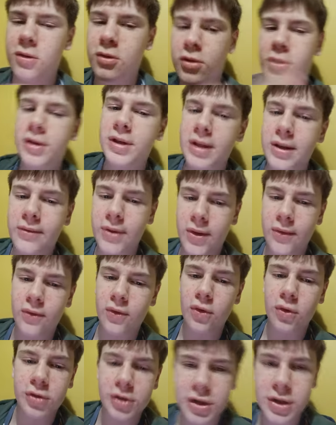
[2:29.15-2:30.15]
On TV, of
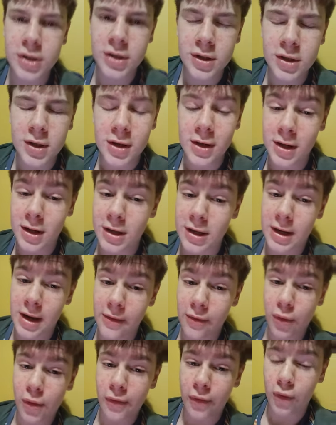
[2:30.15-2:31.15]
course. Could
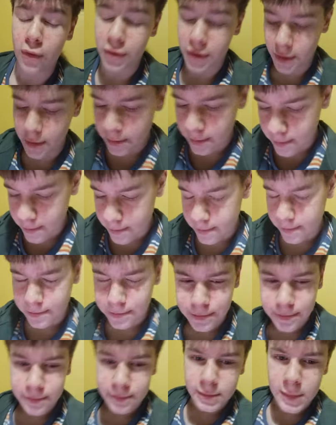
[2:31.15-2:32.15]
never afford.
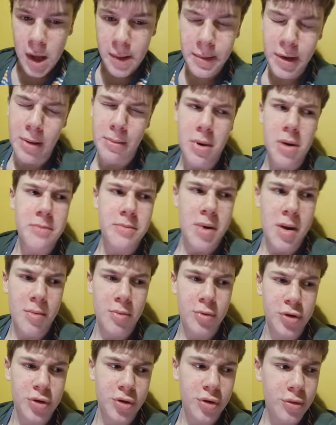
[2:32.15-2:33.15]
I mean, I might be
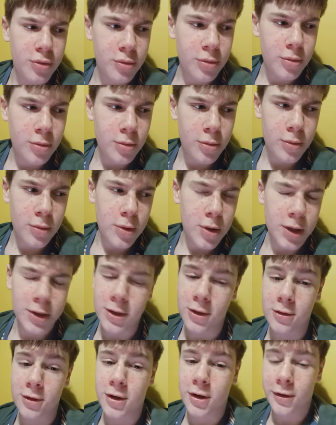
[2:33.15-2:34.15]
able to. I
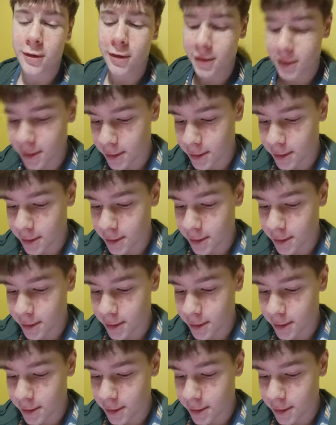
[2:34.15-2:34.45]
don't know.